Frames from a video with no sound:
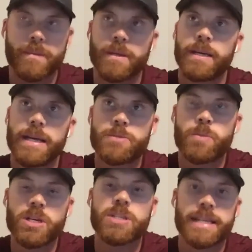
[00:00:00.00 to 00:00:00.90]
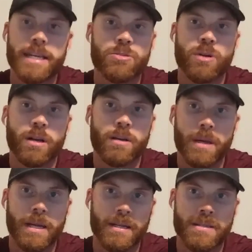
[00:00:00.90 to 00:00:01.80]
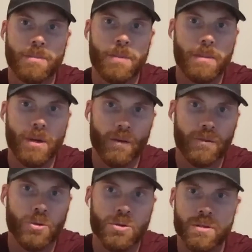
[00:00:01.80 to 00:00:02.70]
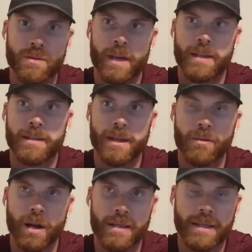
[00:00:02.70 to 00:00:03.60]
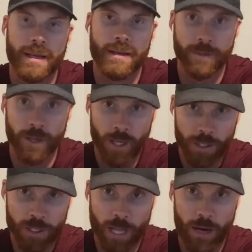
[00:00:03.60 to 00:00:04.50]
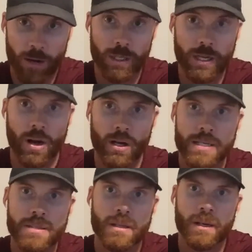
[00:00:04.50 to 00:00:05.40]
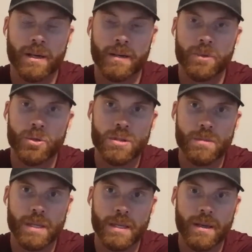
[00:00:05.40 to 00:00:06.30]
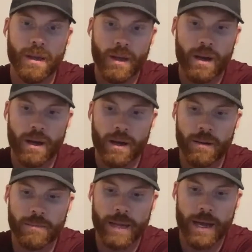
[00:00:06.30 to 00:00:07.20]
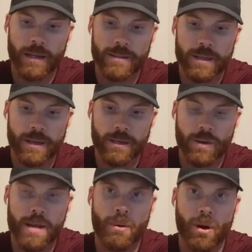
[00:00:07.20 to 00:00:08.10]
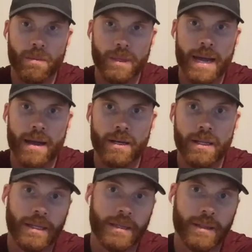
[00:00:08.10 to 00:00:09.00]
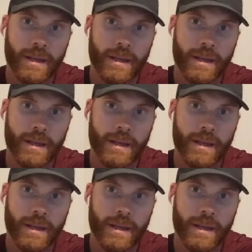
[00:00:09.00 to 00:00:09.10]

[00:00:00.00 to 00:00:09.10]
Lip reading: it's because the kids are uncommitted, is the PBR Futures event that they run at the end of July, early August. Used to be out at Graham Park, but now in